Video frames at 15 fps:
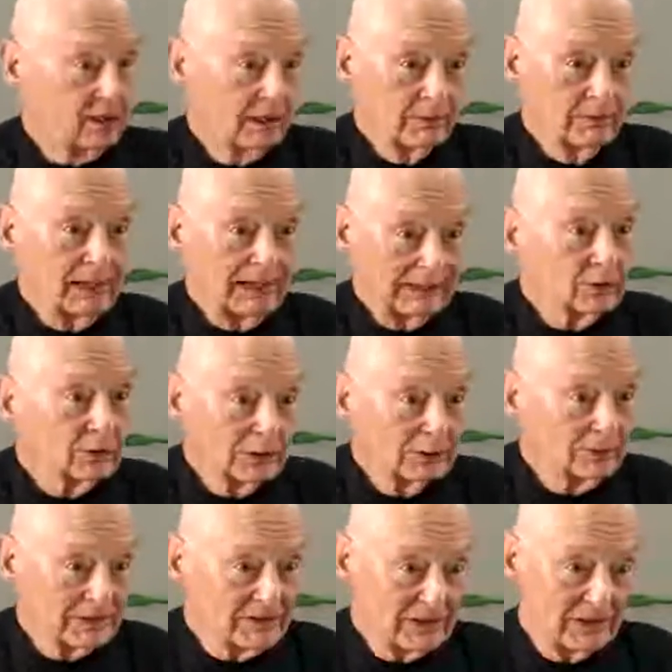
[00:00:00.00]
come back
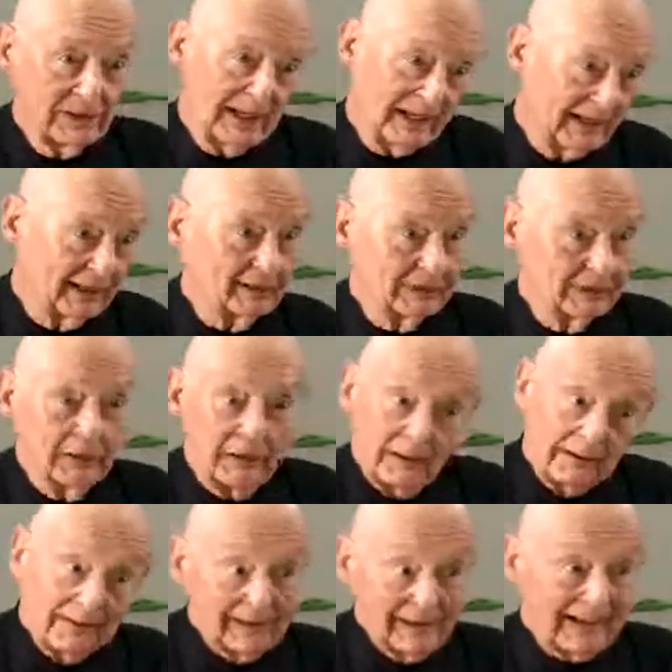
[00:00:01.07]
home and say,
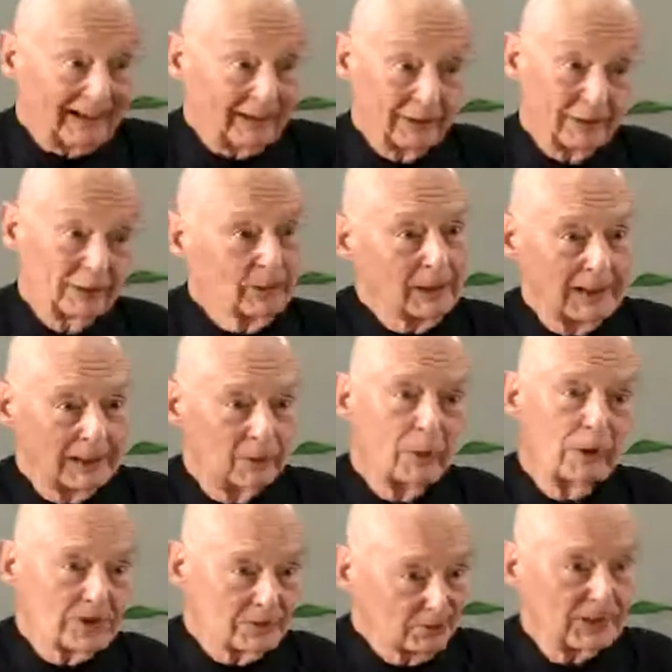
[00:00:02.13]
I don't know where I
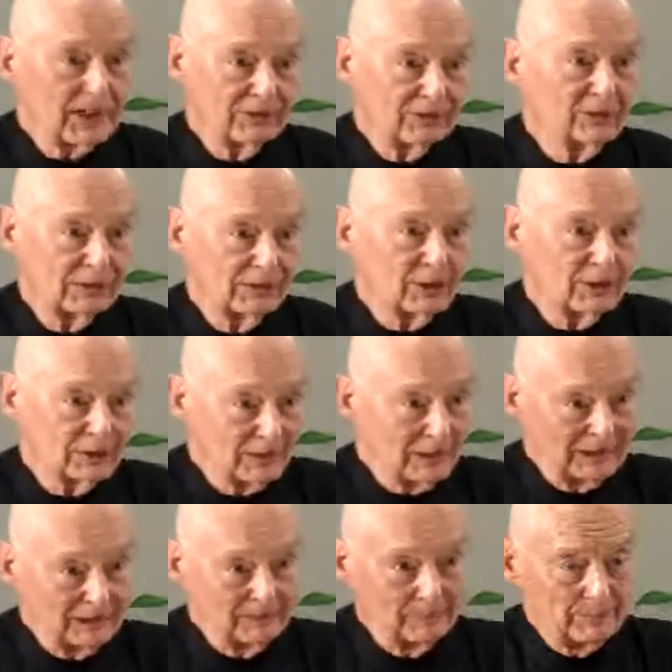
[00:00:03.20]
was, but I feel much
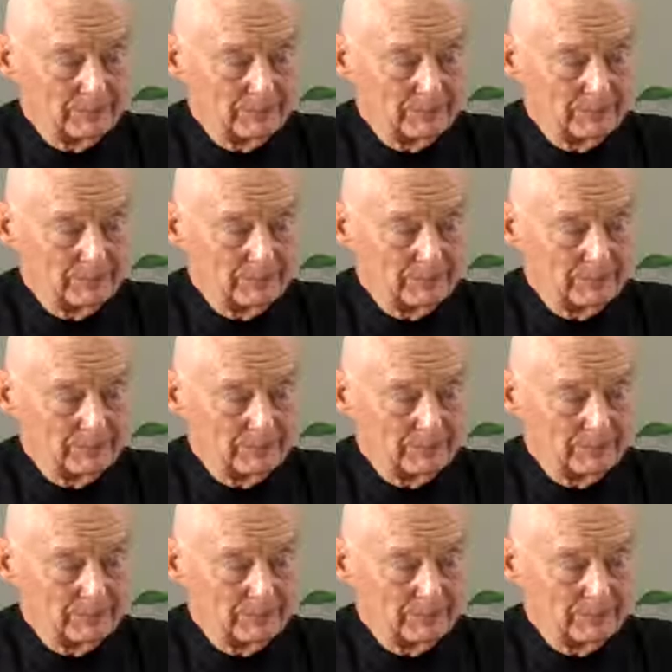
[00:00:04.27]
better.